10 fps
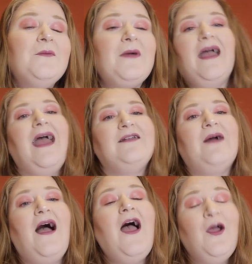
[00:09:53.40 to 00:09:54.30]
But anyway,
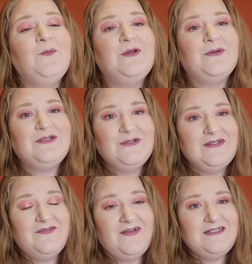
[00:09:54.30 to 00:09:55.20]
I hope you enjoyed
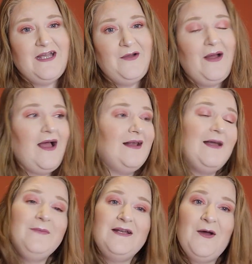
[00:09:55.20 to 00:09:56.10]
the video.
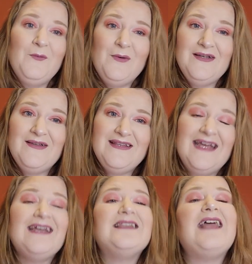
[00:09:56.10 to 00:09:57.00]
Let me know what you
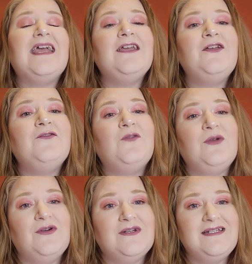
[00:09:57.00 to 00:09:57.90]
think. Thank you for
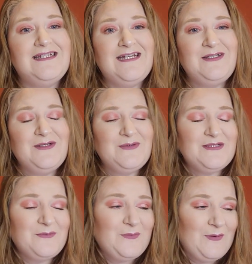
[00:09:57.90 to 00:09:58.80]
your continued
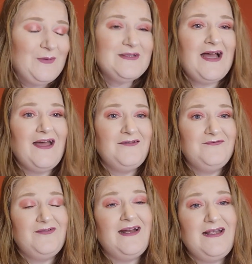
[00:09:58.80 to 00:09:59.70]
support. I
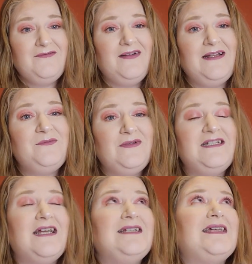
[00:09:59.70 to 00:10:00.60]
really, really
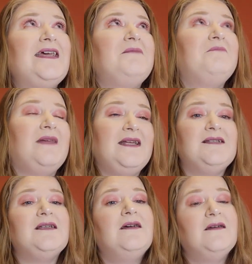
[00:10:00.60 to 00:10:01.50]
appreciate it. It
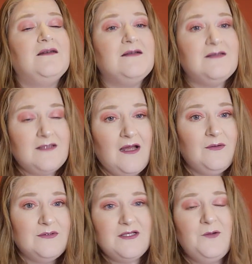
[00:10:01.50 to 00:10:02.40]
means
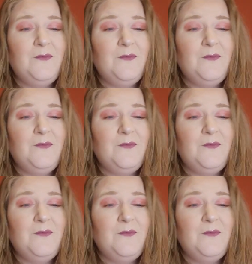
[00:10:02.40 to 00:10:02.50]
so, so